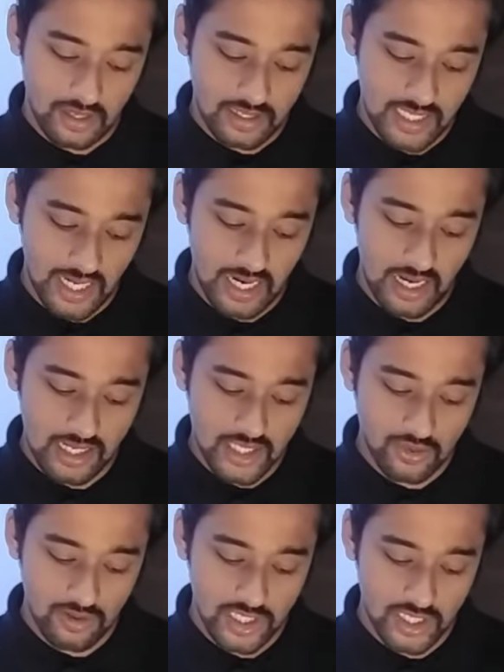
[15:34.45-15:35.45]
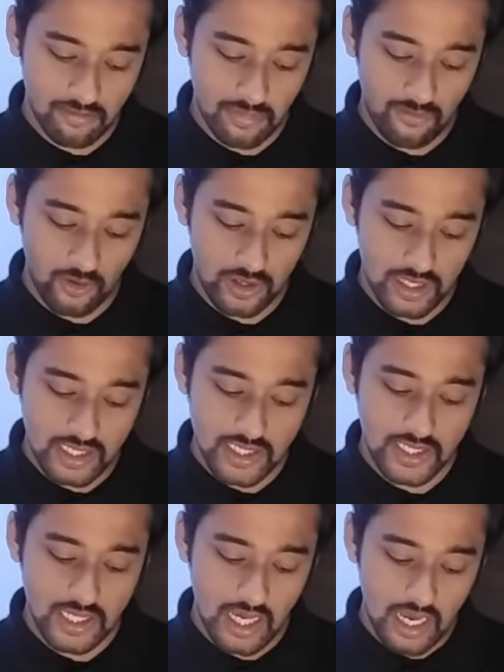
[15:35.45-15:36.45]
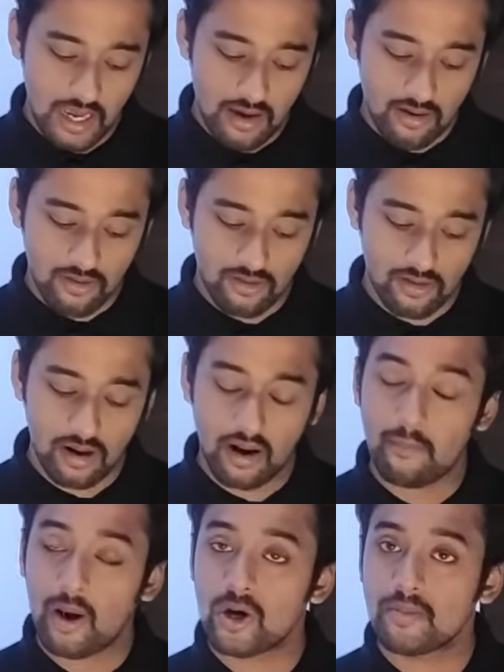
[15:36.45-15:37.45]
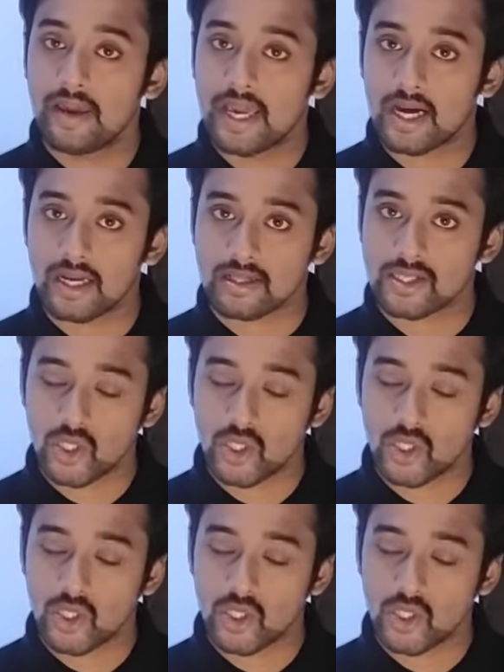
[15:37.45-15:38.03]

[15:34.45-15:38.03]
second last question before this about beacon.